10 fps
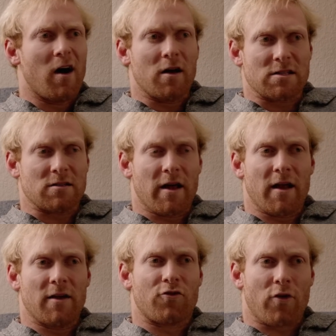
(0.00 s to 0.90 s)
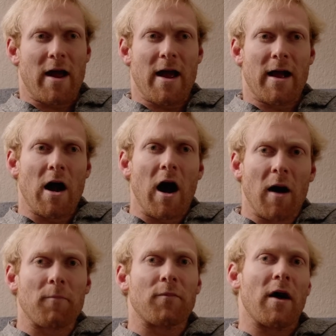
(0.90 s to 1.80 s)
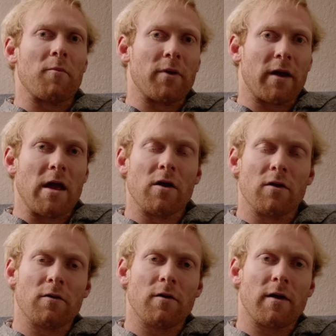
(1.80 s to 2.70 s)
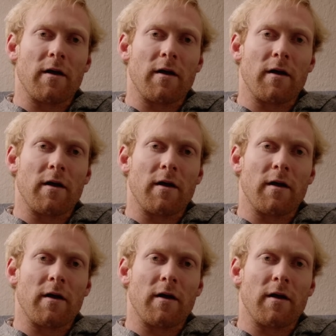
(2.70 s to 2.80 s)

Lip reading: a sled drag up that big hill,